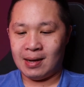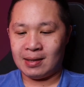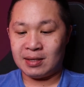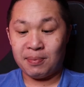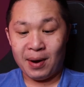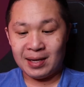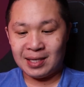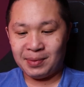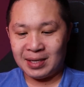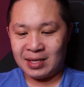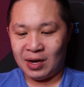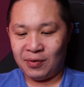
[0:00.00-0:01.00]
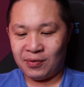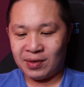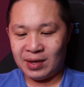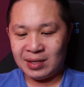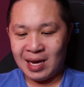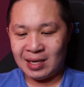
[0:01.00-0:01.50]
Surprising to myself,
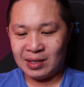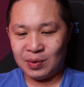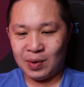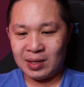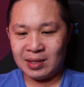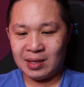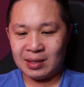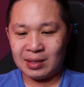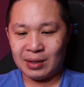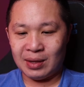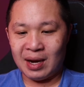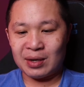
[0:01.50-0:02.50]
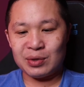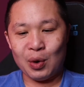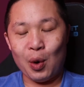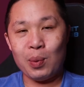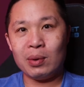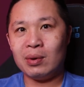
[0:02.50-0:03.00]
this actually wasn't until
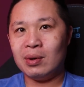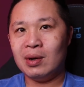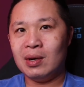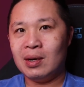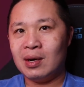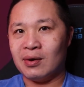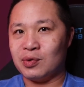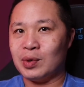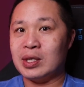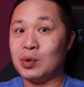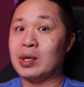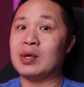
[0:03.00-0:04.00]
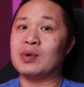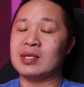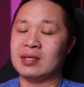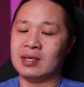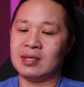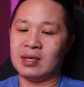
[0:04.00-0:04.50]
October of 2020,
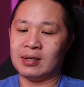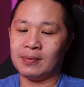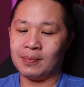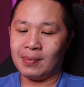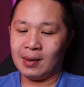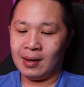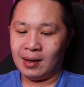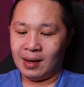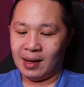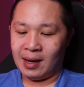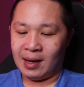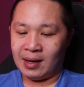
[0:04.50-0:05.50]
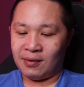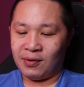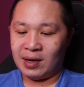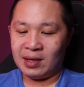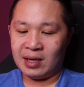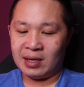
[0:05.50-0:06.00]
which is this year. And
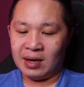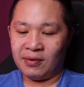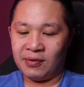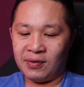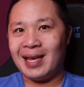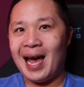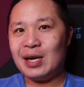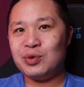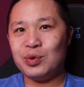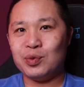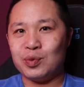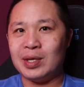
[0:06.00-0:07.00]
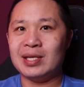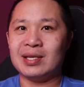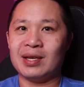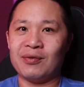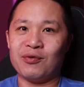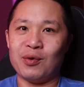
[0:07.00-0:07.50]
funnily enough, the actual
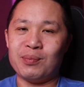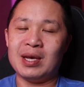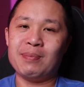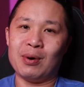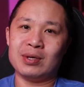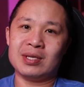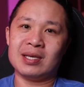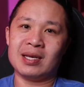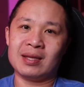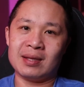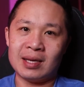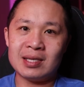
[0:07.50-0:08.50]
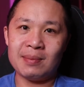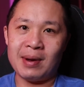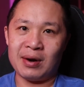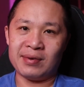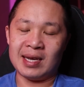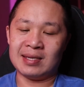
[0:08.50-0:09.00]
reason for me purchasing this
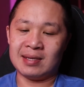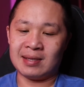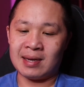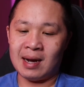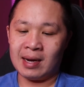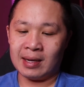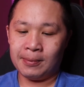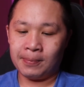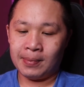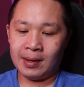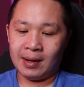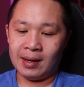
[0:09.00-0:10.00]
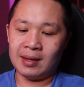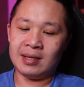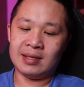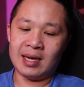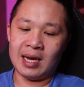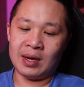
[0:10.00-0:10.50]
amount of Tesla stock on
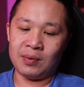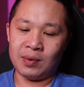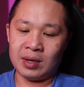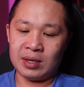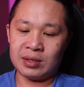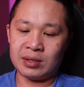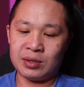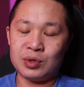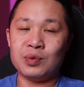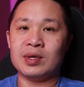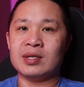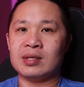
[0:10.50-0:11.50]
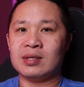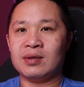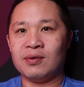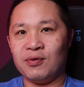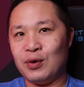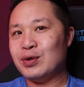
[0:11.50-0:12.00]
this day was 2
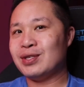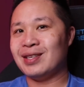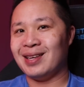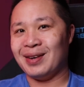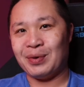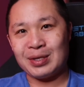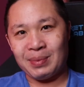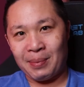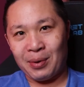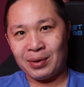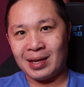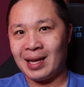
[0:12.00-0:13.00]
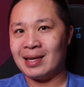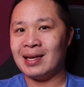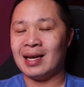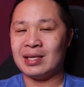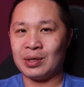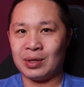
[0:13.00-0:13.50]
reasons. First, it was my birthday that
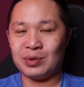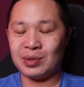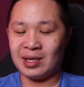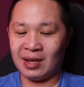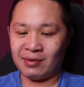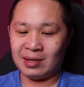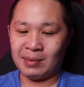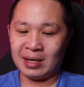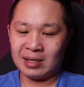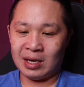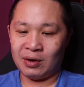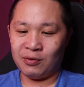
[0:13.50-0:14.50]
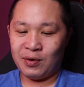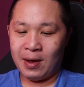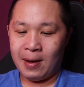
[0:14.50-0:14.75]
day, so this was a gift to myself.